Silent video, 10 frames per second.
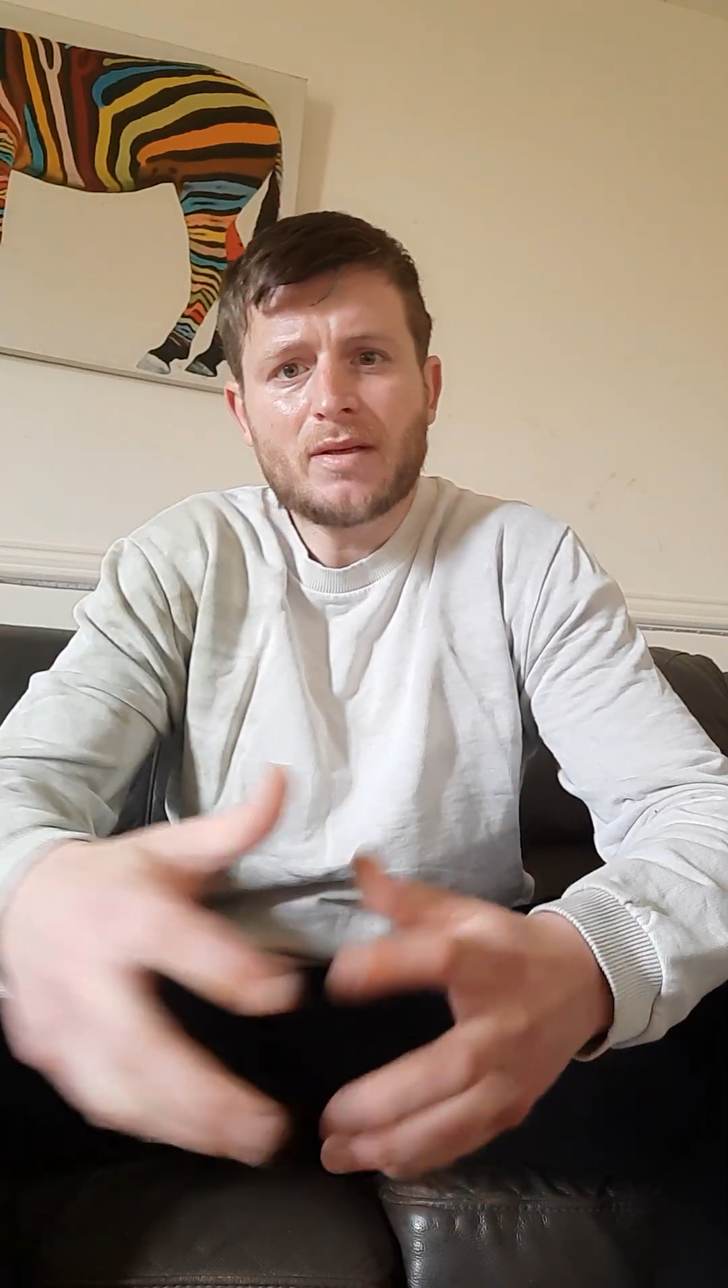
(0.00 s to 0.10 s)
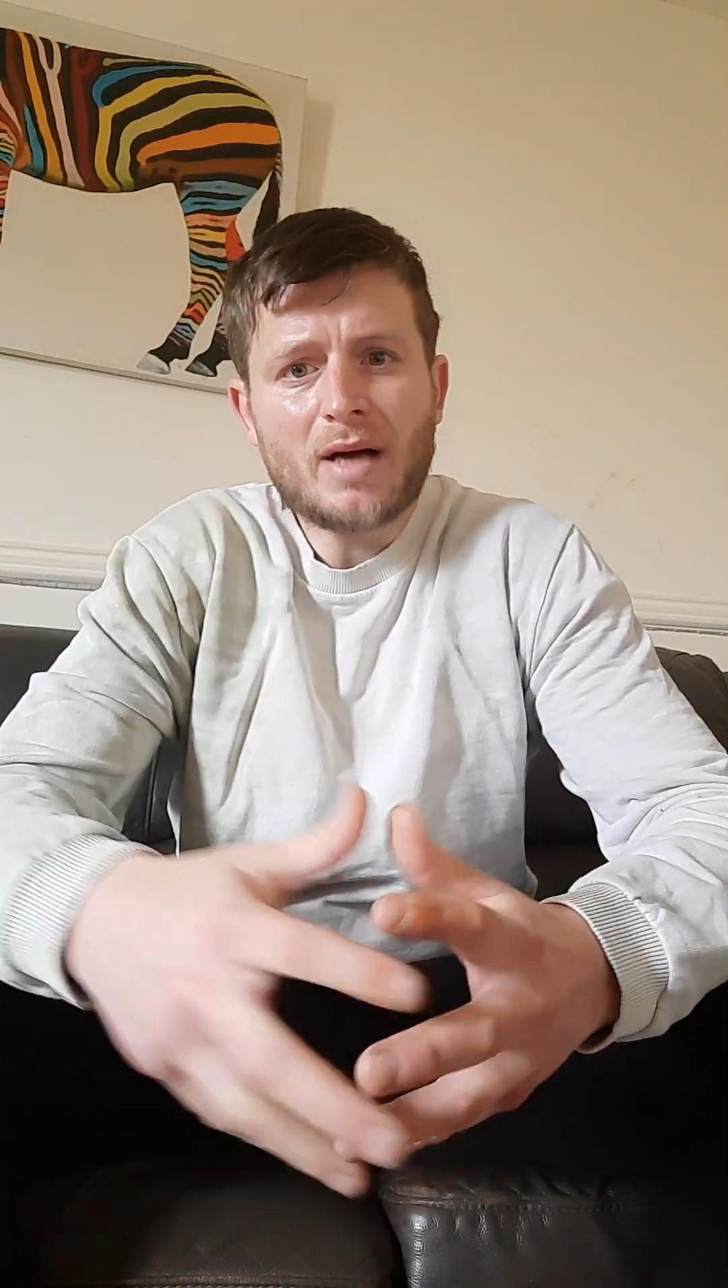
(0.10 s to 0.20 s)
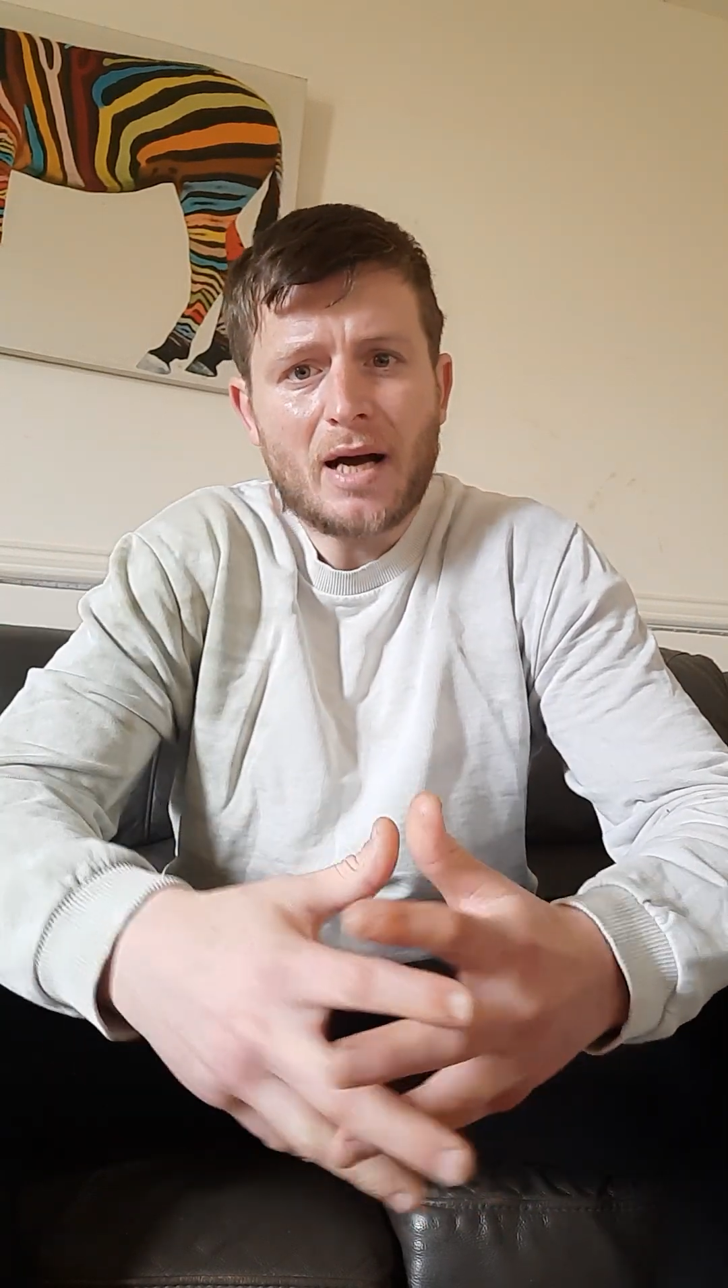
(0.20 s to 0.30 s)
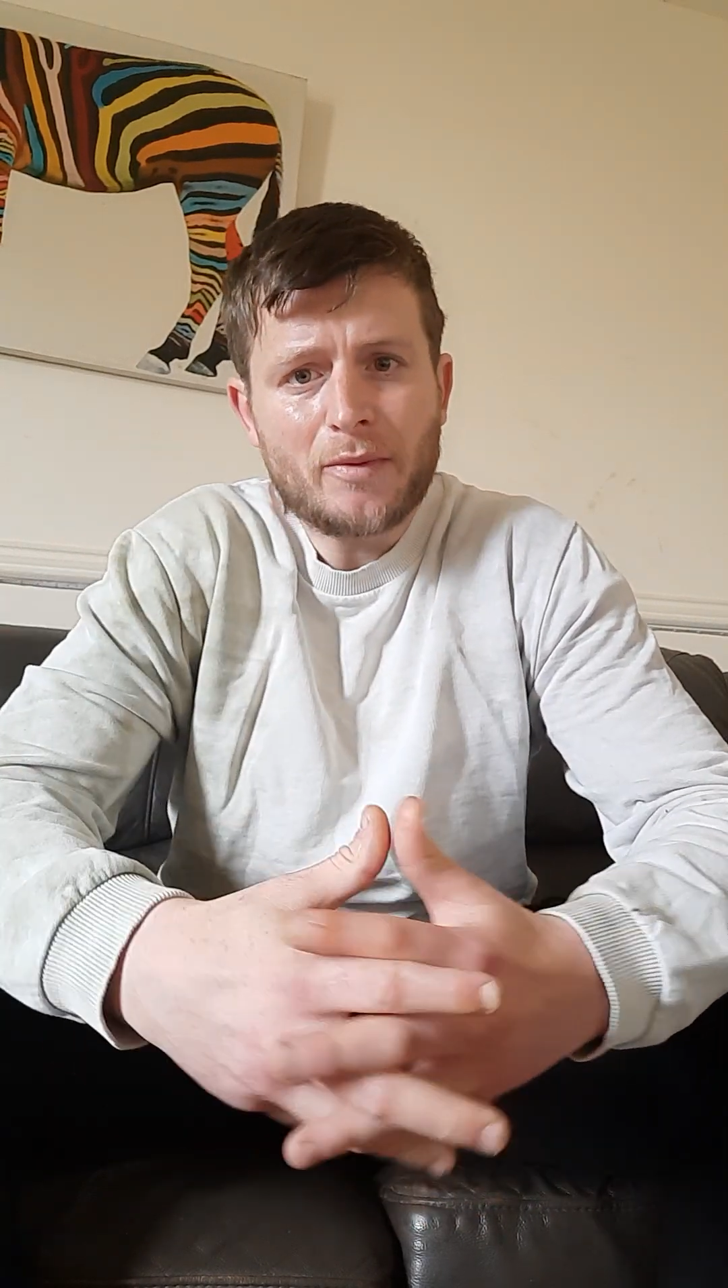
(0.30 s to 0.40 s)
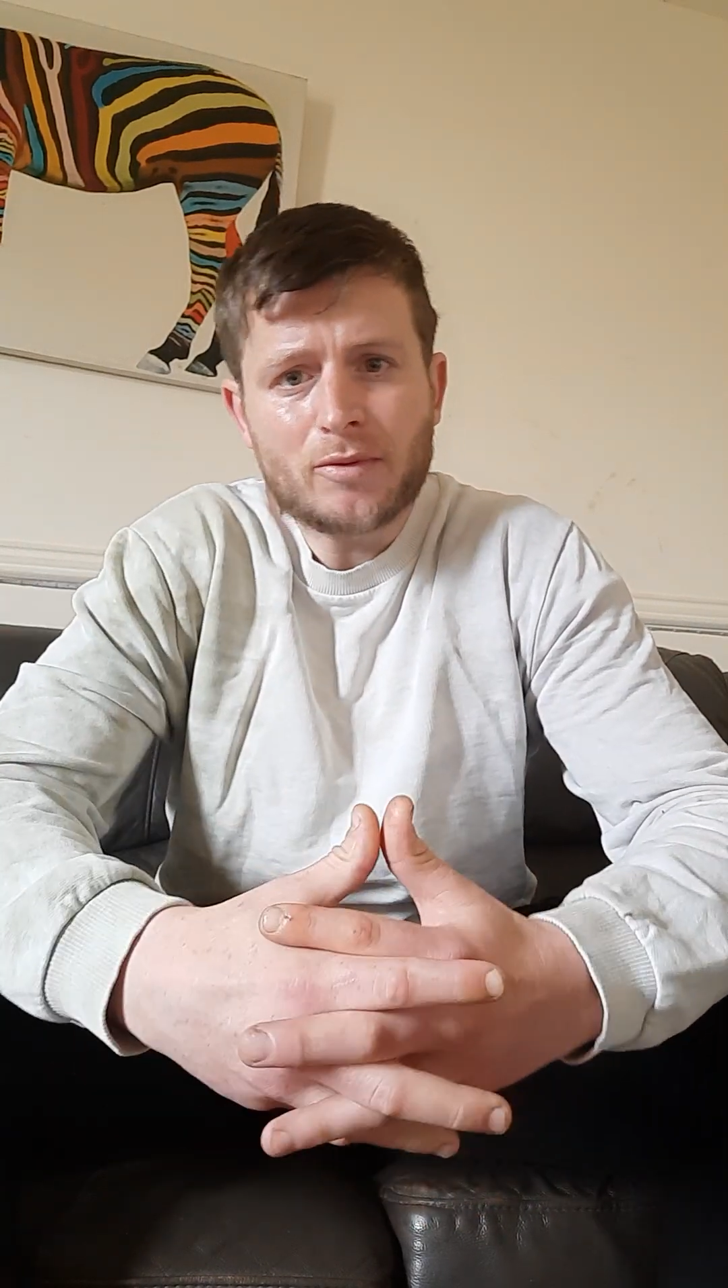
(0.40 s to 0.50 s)

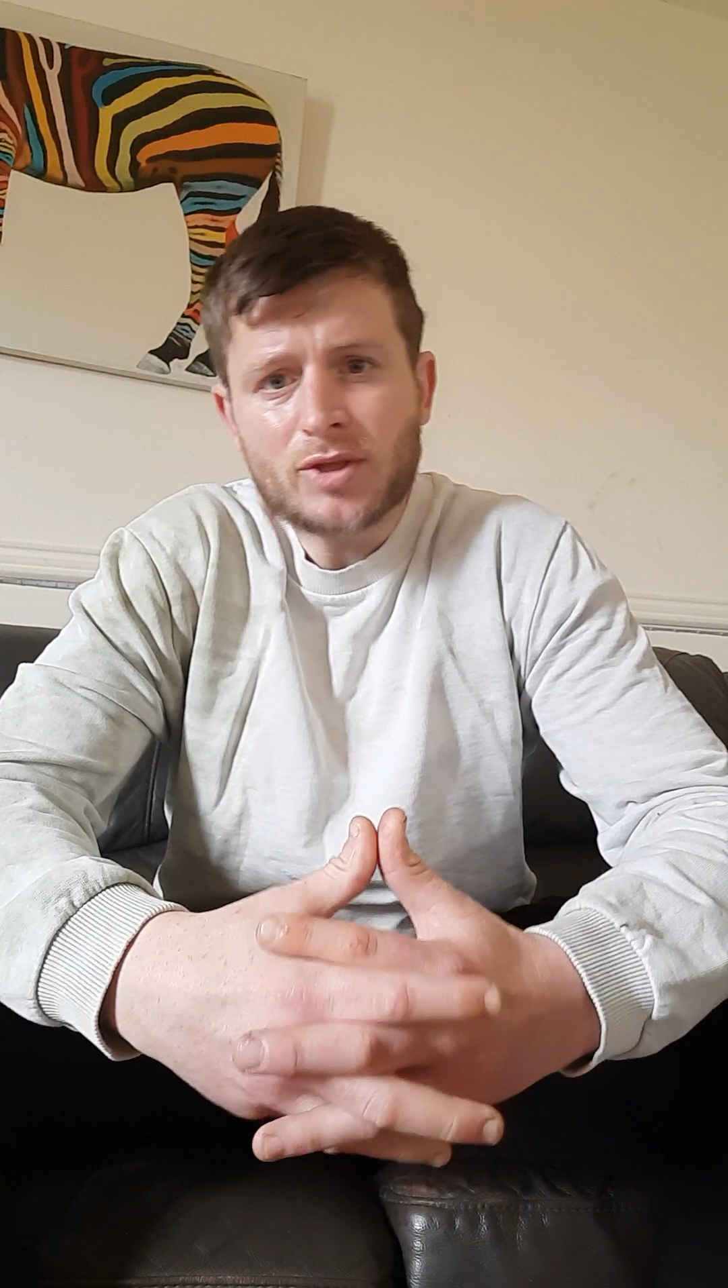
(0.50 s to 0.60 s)
Hamilton